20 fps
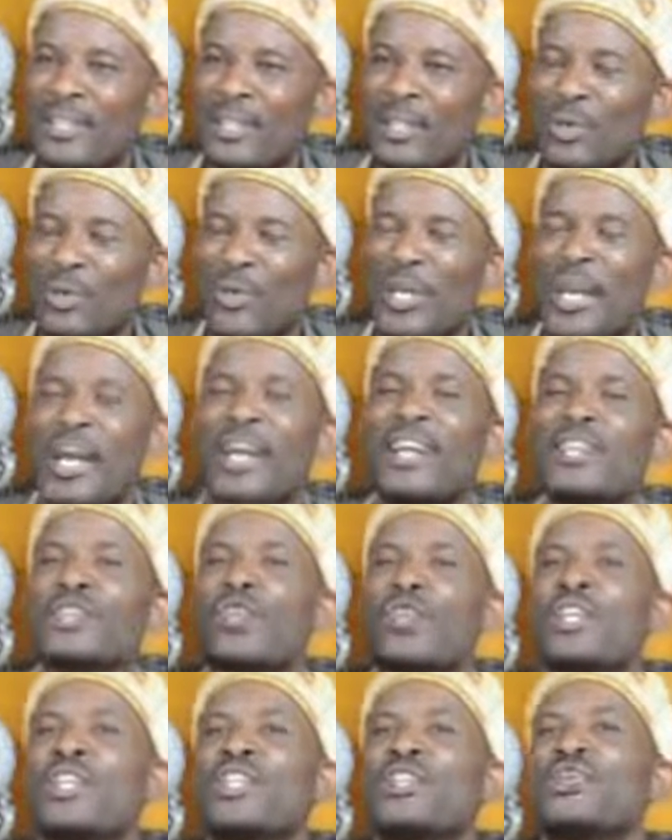We are
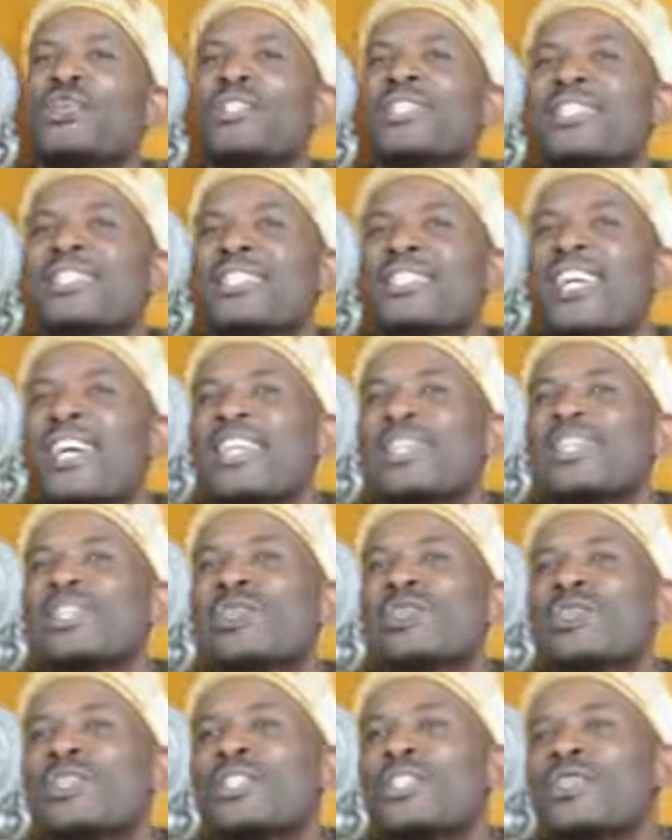actually using science
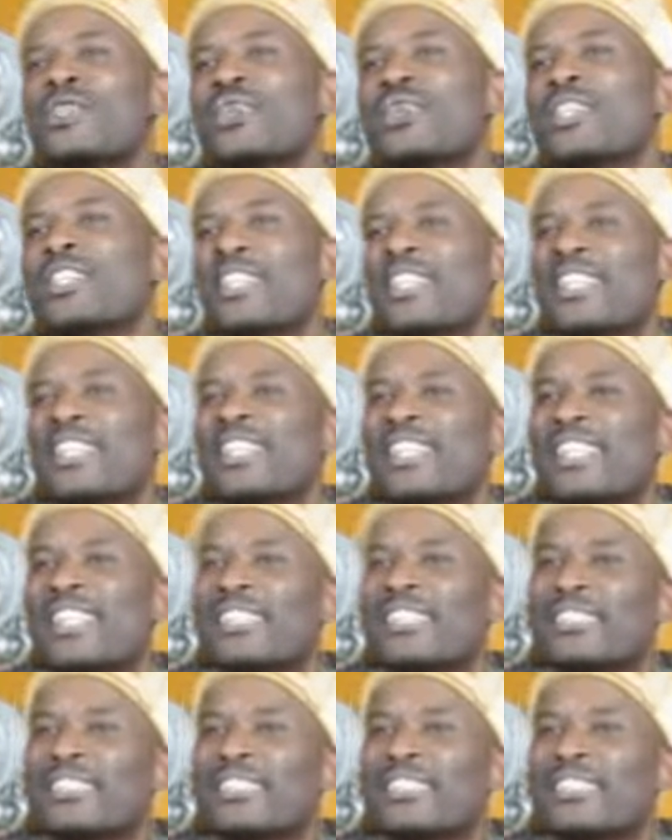to destroy nature.